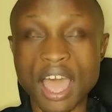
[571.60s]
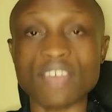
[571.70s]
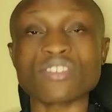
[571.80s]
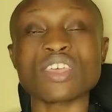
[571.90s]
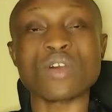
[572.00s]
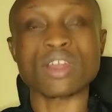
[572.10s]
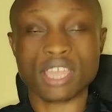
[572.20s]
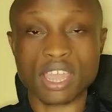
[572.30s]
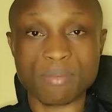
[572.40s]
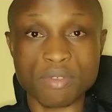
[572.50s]
as they were
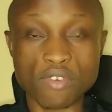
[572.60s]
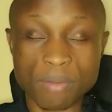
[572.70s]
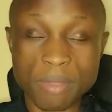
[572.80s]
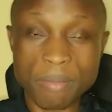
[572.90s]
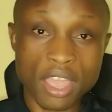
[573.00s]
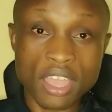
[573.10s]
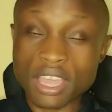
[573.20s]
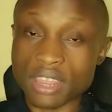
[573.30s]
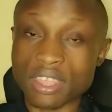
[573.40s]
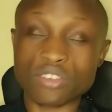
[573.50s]
taken before. Remember,
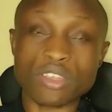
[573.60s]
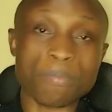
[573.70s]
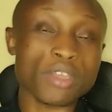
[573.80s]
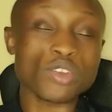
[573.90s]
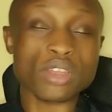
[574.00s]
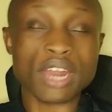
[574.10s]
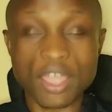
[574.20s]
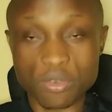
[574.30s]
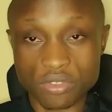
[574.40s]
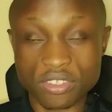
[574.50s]
there was a point when
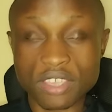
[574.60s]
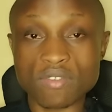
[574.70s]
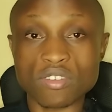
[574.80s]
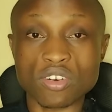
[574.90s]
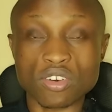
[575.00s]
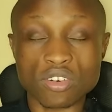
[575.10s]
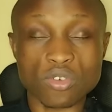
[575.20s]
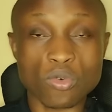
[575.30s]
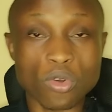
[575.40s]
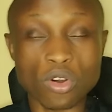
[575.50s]
I was seeing
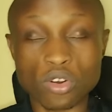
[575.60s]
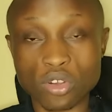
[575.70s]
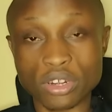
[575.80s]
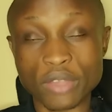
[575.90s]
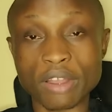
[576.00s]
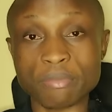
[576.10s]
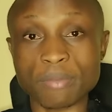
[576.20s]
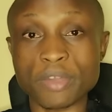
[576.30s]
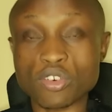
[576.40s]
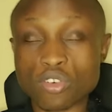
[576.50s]
Dr. William
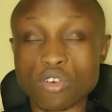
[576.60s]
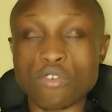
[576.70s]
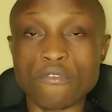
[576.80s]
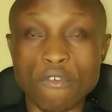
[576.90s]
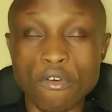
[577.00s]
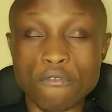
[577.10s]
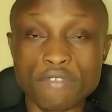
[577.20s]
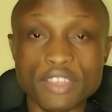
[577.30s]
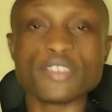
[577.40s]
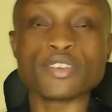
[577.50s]
Samoei Ruto
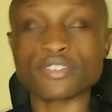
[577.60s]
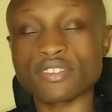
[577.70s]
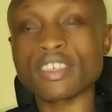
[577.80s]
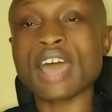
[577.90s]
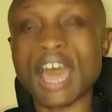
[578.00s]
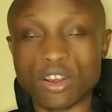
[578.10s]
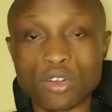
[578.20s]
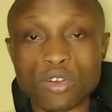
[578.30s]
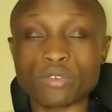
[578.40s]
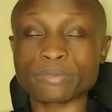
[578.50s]
videos
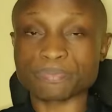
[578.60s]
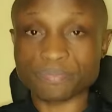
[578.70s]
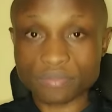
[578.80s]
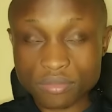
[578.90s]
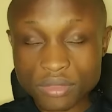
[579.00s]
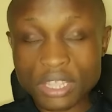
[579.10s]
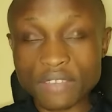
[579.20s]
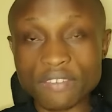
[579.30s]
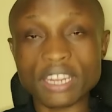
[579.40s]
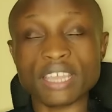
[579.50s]
along
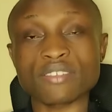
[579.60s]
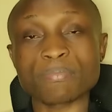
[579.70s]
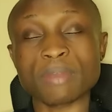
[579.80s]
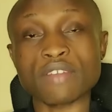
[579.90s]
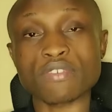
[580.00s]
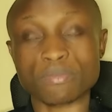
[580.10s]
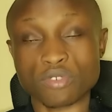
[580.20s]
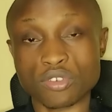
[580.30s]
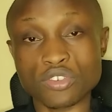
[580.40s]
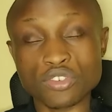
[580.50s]
various
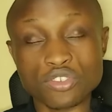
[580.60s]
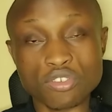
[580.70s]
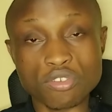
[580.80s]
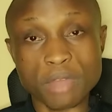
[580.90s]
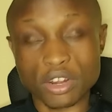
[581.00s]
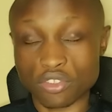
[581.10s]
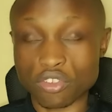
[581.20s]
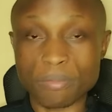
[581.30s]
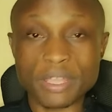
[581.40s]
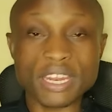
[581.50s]
platforms on YouTube and
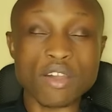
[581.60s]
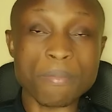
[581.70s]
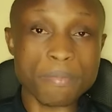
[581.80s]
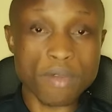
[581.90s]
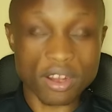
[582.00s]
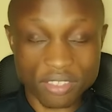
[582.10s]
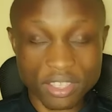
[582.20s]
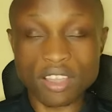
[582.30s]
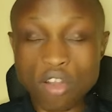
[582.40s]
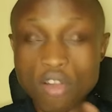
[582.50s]
social media where people are
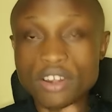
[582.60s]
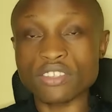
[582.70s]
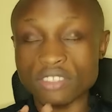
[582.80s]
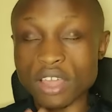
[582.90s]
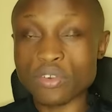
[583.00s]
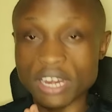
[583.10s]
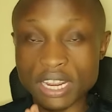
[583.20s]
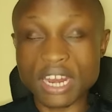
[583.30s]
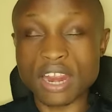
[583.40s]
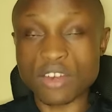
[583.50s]
saying, oh, this is now the
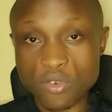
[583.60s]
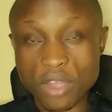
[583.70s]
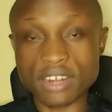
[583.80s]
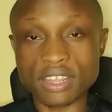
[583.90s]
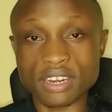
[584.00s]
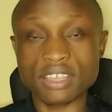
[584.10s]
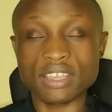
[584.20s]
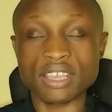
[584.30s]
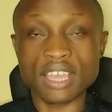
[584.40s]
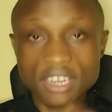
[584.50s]
leader that we wanted.
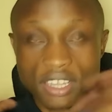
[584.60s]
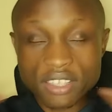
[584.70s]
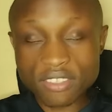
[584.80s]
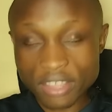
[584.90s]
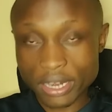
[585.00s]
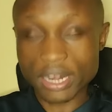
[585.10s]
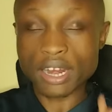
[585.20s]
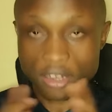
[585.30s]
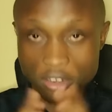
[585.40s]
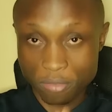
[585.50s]
This is the
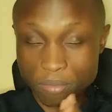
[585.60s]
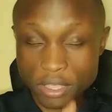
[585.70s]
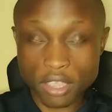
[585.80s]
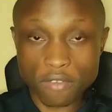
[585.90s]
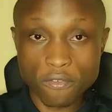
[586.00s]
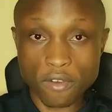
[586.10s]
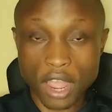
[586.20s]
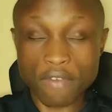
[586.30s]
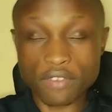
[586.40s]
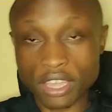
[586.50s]
leader that is speaking
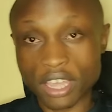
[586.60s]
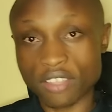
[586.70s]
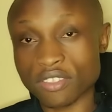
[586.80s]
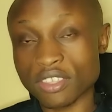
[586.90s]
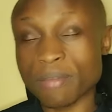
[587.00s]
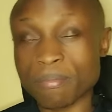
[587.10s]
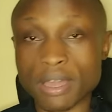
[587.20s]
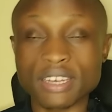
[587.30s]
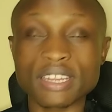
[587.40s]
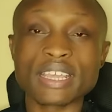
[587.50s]
for Africa.
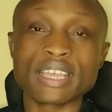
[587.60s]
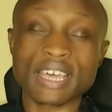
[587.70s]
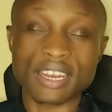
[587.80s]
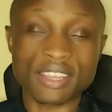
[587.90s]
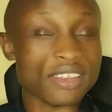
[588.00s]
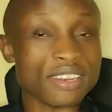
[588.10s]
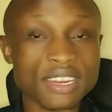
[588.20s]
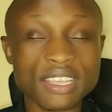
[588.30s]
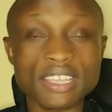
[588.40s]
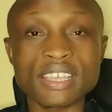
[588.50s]
But
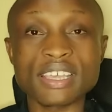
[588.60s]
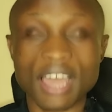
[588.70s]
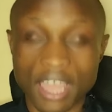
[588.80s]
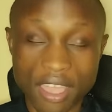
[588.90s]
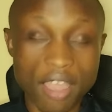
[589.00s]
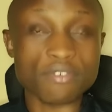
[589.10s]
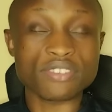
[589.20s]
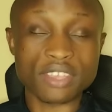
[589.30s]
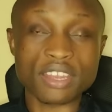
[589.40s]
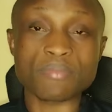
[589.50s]
recently, I have
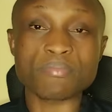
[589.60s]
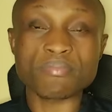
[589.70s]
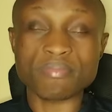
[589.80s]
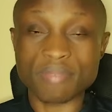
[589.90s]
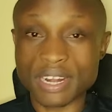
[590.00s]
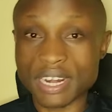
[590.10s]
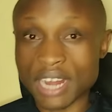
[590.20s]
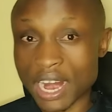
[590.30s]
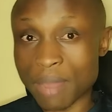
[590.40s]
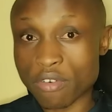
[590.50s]
seen
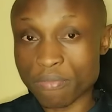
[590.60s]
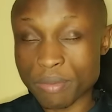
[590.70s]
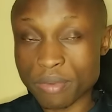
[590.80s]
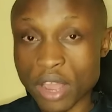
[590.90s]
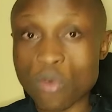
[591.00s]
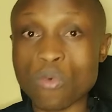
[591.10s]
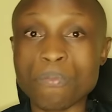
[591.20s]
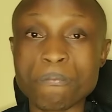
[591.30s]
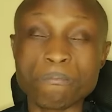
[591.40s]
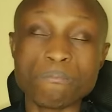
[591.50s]
a number of people now
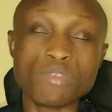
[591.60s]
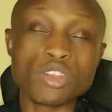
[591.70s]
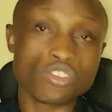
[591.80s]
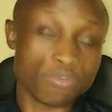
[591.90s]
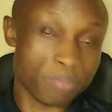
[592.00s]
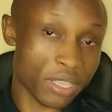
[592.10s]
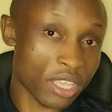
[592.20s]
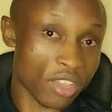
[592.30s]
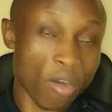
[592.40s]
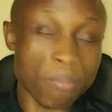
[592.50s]

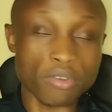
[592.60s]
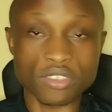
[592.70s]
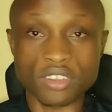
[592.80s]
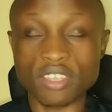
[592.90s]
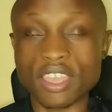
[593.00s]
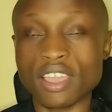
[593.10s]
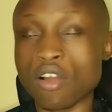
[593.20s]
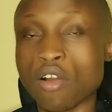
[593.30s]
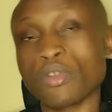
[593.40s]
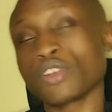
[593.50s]
speaking opposite,
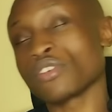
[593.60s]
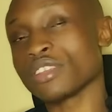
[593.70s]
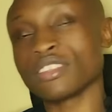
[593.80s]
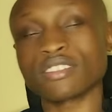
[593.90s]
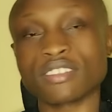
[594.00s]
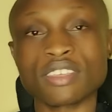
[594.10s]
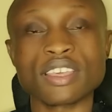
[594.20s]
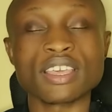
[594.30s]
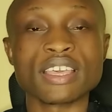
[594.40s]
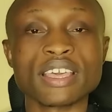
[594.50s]
saying, oh, we thought this
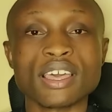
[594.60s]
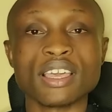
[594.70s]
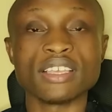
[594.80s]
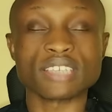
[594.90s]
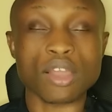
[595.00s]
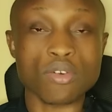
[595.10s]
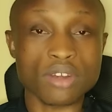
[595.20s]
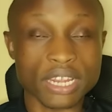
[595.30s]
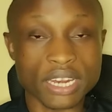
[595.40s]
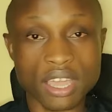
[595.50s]
is a
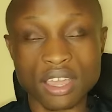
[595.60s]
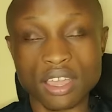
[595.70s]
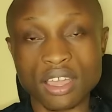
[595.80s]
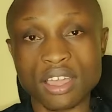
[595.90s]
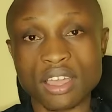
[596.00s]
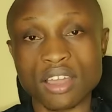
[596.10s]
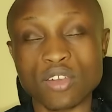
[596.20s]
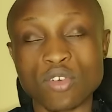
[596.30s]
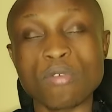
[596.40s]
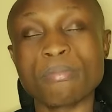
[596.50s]
good leader.
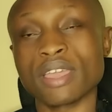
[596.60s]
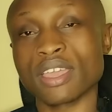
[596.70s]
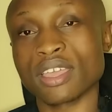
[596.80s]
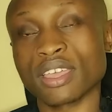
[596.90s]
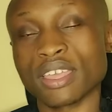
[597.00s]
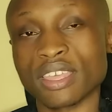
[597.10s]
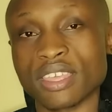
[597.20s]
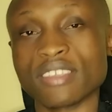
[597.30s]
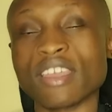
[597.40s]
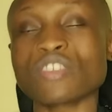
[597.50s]
Kumbe,
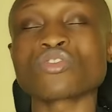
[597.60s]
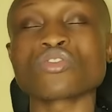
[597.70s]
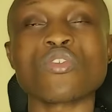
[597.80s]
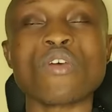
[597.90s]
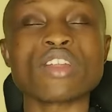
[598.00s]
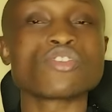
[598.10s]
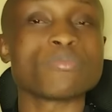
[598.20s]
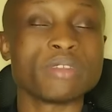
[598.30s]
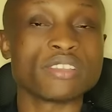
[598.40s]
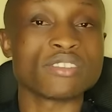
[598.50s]
he just wants
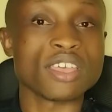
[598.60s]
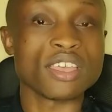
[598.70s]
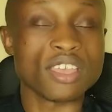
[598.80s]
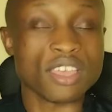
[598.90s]
to please the